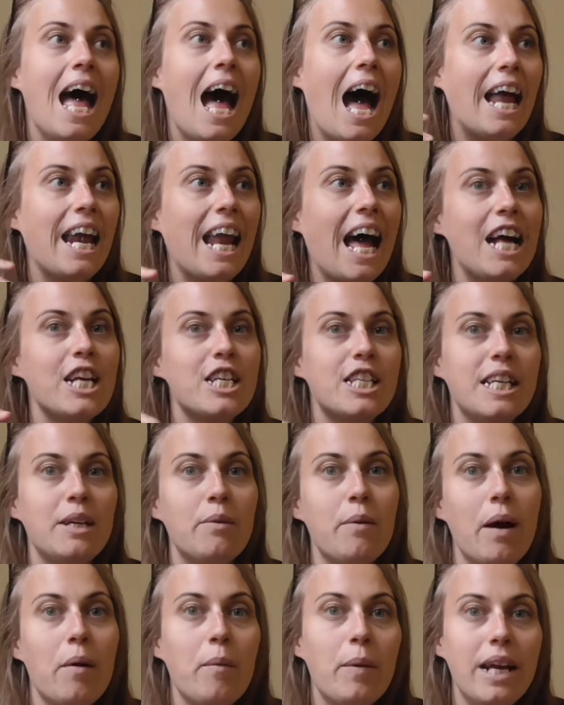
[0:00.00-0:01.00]
and actually
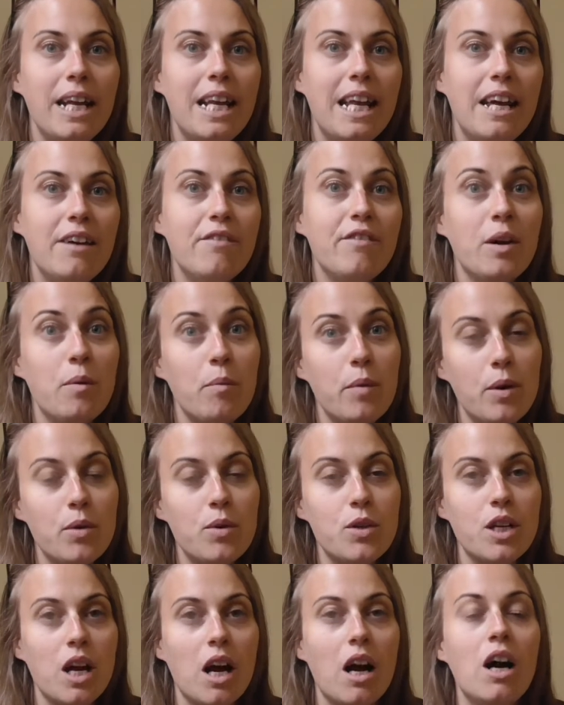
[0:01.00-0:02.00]
where we live in
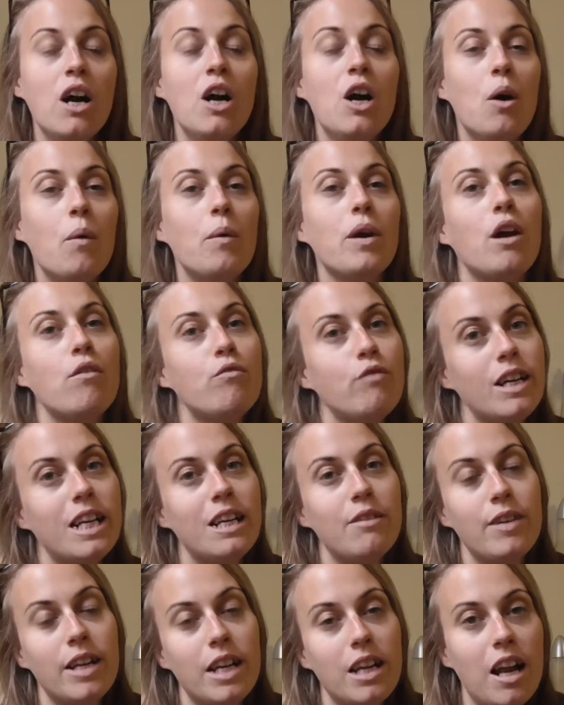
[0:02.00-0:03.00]
Wiltshire, we are
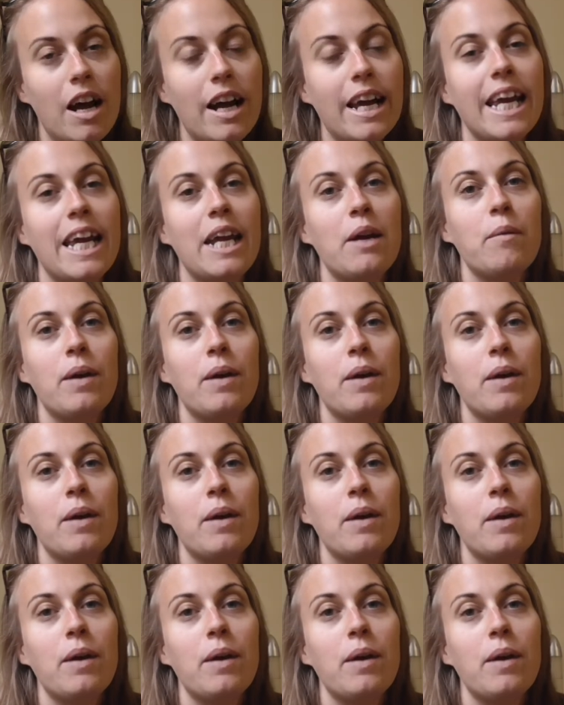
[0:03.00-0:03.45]
really lucky.